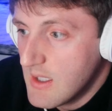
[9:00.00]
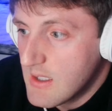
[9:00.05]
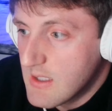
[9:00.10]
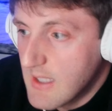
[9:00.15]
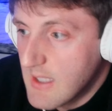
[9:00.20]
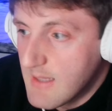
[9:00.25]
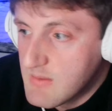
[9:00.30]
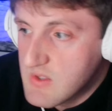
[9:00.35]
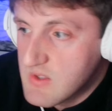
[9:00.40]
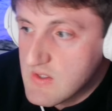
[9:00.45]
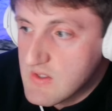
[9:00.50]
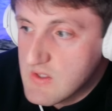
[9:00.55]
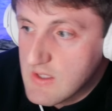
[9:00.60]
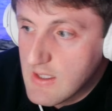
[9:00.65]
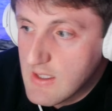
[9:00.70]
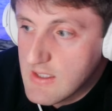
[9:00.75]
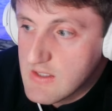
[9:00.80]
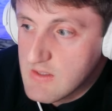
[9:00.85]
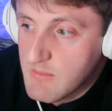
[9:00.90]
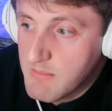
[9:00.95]
Game six
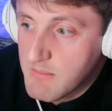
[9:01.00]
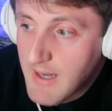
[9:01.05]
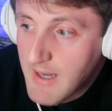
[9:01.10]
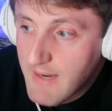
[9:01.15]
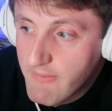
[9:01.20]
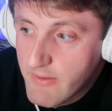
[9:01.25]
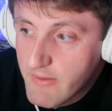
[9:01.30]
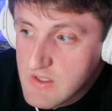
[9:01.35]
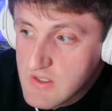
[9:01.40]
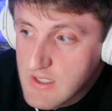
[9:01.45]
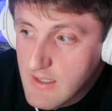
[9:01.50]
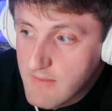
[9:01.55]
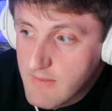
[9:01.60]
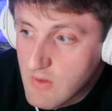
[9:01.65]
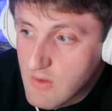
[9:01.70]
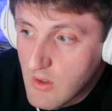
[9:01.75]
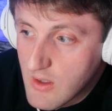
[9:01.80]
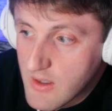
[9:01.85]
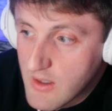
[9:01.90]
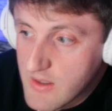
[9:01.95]
tonight. Mavericks have
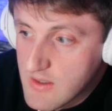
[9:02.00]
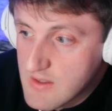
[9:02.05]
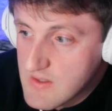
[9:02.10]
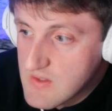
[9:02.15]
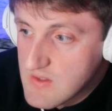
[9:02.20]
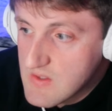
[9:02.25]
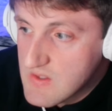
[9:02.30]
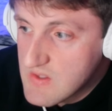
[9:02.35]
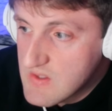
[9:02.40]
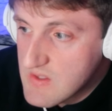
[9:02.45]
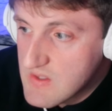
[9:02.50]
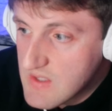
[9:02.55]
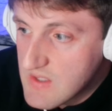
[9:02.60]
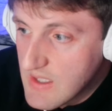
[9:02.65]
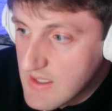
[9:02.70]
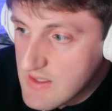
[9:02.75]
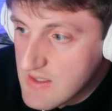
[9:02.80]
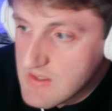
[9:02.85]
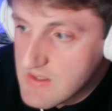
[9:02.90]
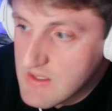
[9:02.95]
gone
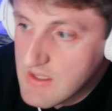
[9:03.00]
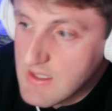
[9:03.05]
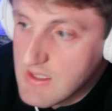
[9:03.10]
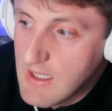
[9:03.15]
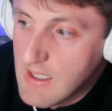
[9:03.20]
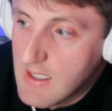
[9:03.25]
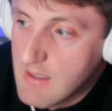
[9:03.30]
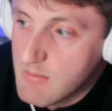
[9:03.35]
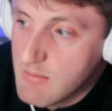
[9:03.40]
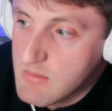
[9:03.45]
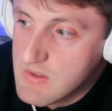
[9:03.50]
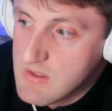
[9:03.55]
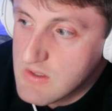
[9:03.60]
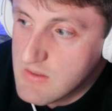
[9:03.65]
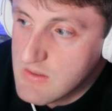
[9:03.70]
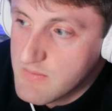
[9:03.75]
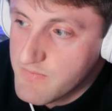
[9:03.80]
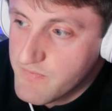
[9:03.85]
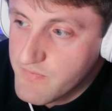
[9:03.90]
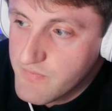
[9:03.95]
6 games
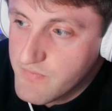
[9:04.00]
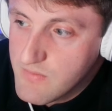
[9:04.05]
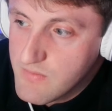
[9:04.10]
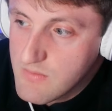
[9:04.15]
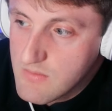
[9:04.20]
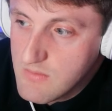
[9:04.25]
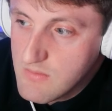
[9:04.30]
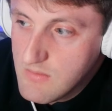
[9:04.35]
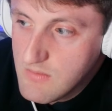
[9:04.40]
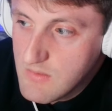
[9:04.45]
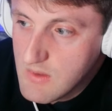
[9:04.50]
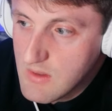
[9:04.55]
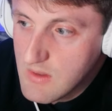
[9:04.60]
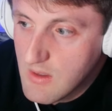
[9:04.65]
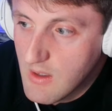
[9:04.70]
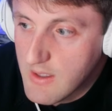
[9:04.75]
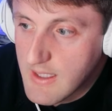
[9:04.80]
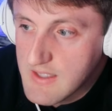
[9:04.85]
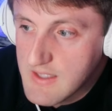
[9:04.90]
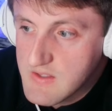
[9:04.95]

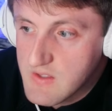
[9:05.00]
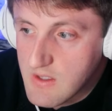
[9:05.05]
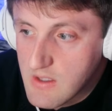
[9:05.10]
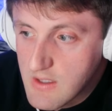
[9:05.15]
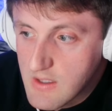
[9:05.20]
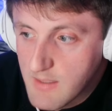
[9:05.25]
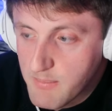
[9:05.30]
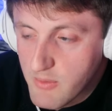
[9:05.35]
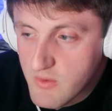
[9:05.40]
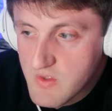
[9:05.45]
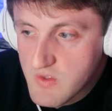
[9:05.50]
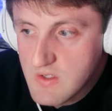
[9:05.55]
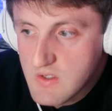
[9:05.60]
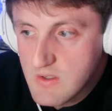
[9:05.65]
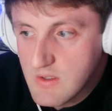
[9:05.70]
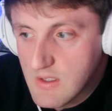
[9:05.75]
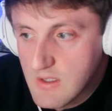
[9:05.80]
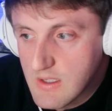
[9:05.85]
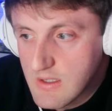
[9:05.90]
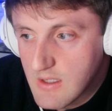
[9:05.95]
against the Clippers
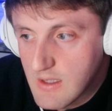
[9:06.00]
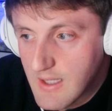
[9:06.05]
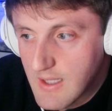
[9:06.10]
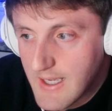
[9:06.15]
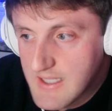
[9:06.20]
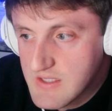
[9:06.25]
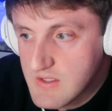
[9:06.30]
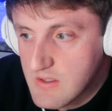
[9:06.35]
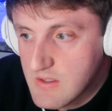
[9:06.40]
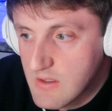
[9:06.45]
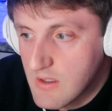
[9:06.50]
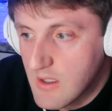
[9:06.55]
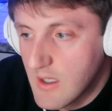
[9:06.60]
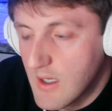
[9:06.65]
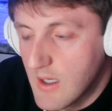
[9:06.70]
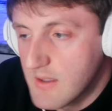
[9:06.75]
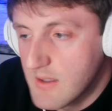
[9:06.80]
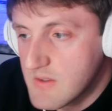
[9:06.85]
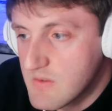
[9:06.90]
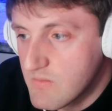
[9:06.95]
in the last
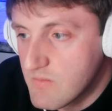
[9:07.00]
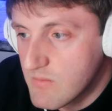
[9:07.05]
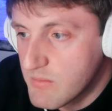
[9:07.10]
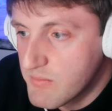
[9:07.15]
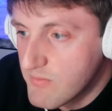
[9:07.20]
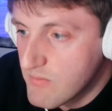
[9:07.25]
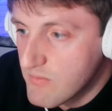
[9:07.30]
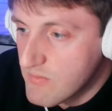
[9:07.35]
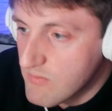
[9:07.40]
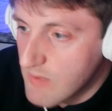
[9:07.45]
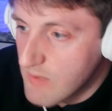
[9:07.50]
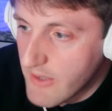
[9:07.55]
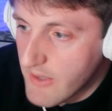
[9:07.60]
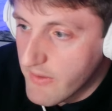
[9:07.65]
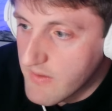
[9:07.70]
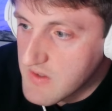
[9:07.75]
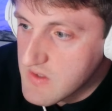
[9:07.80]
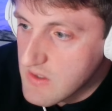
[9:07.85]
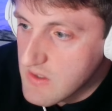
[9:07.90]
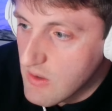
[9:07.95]
round of
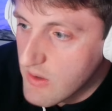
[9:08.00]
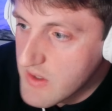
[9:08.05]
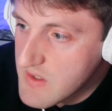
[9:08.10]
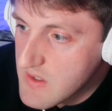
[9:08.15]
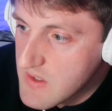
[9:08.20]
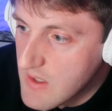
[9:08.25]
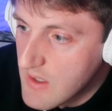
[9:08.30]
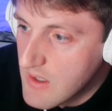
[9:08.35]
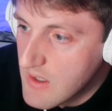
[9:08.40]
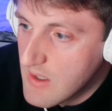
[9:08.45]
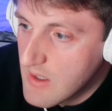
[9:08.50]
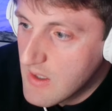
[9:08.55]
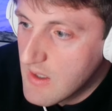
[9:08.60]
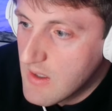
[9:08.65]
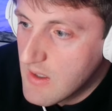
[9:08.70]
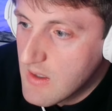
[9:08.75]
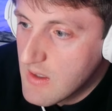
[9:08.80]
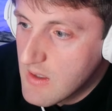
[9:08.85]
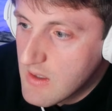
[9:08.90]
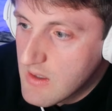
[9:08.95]
the series.
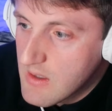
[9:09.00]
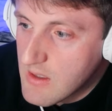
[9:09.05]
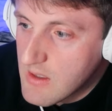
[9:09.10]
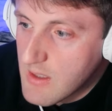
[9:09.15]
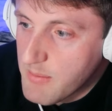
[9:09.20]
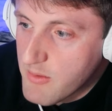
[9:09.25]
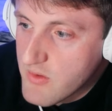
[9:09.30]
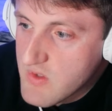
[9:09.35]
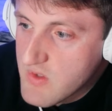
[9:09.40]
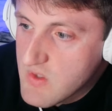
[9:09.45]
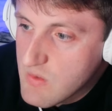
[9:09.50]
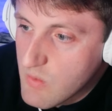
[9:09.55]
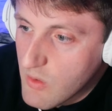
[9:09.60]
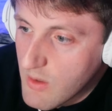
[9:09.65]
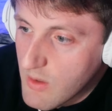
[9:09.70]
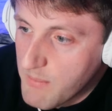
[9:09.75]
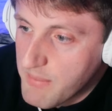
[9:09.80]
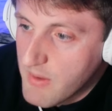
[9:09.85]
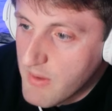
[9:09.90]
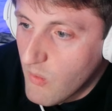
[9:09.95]
Clippers were
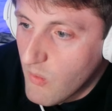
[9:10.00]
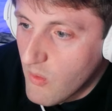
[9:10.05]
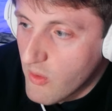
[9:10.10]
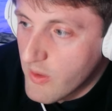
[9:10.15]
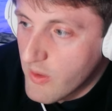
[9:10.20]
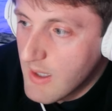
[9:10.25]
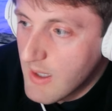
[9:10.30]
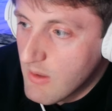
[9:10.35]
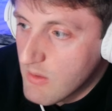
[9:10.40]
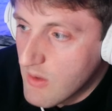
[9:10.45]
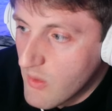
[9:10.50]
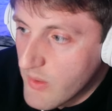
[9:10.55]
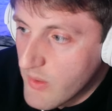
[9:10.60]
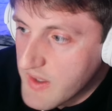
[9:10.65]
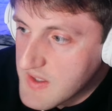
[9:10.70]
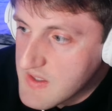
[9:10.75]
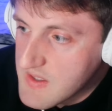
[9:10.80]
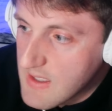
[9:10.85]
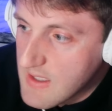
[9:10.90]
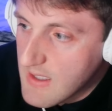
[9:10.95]
a bit worn out going
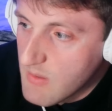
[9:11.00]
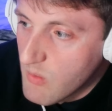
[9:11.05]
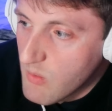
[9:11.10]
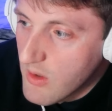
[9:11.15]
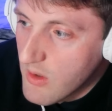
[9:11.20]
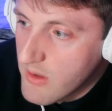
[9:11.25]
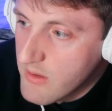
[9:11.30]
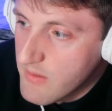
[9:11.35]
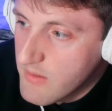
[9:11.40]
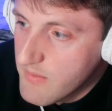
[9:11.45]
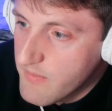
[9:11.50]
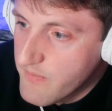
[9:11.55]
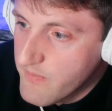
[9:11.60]
into game one.